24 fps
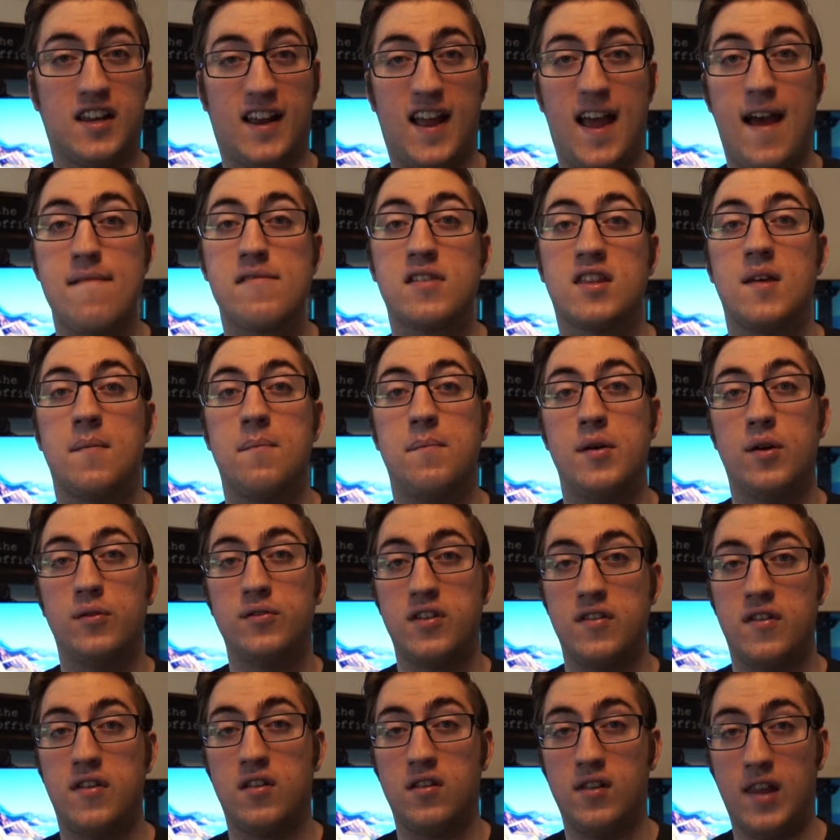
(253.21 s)
Having them built
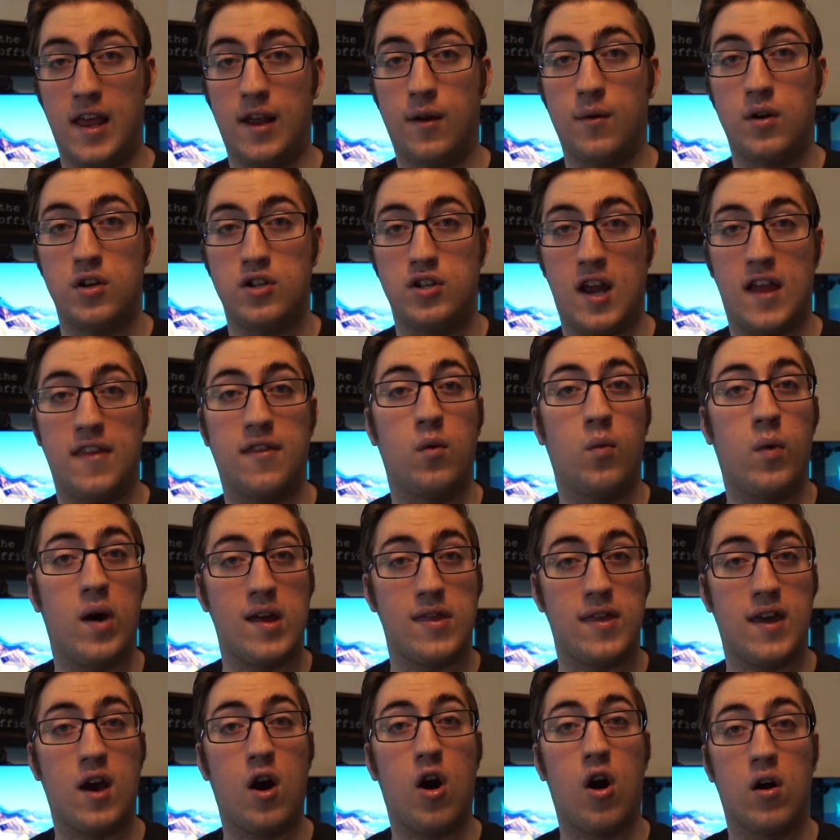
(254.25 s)
into the language and the way
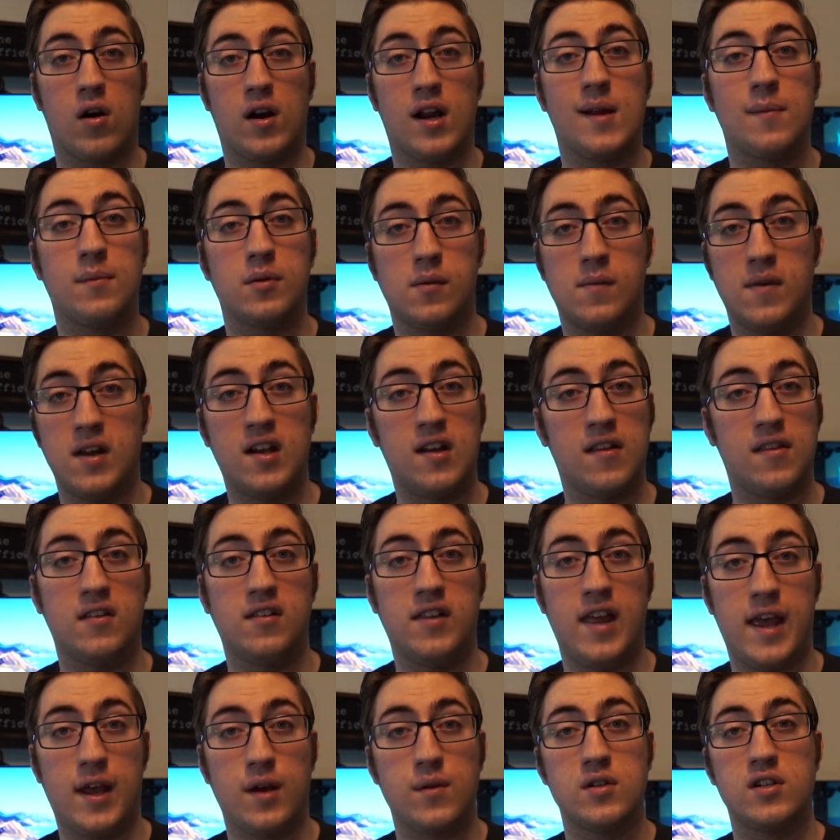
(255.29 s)
they are implemented in the
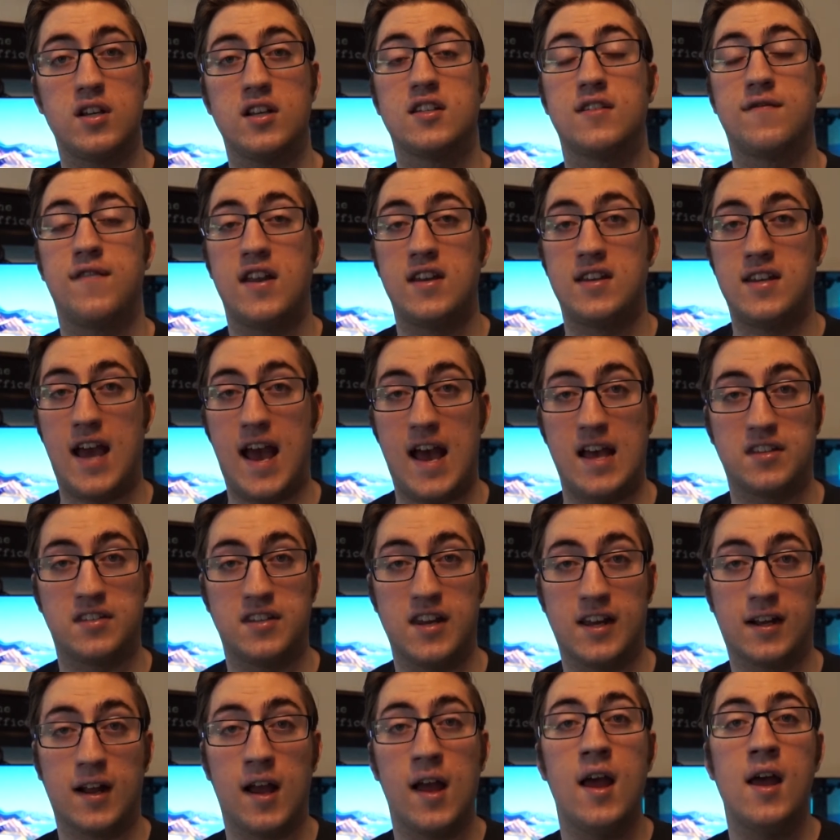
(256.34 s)
language is fantastic.